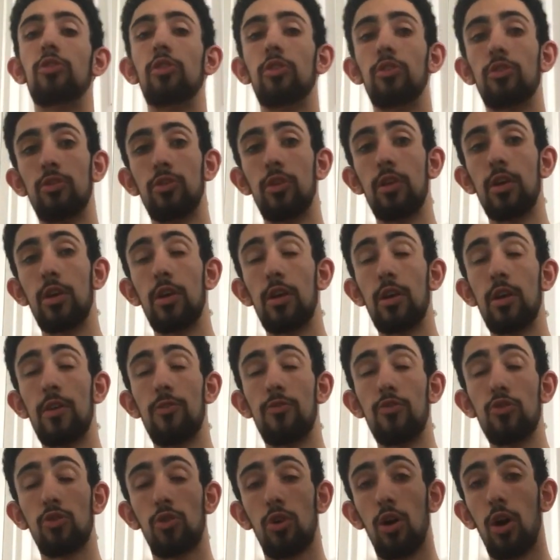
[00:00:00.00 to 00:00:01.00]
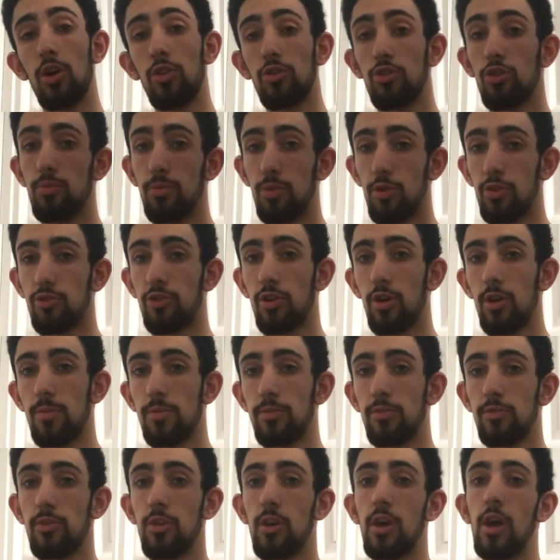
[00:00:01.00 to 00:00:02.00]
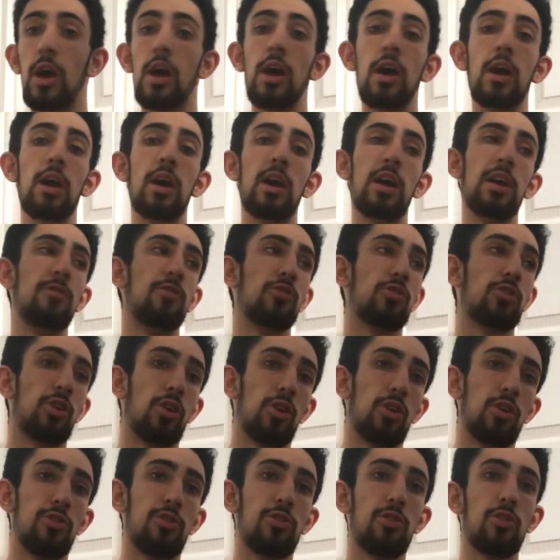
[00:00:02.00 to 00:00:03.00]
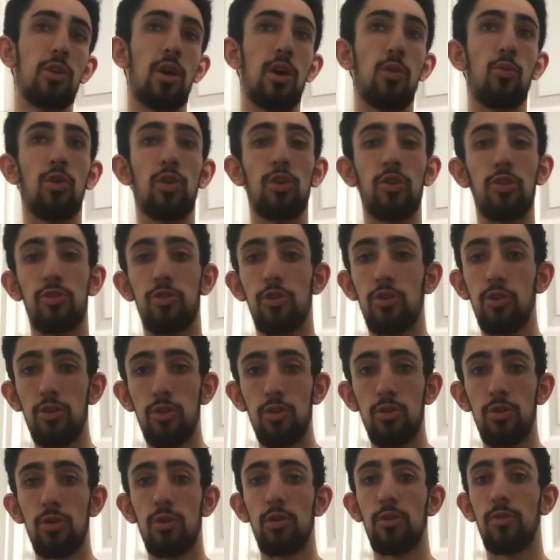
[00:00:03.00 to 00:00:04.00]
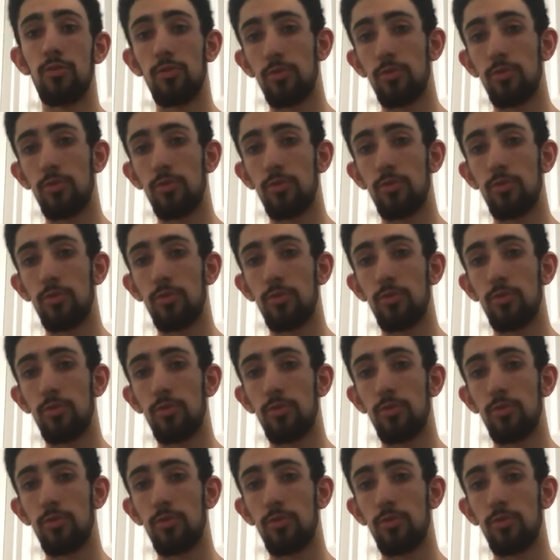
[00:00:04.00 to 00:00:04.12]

So if you can't do push-ups, if you can only do like 1 or 2,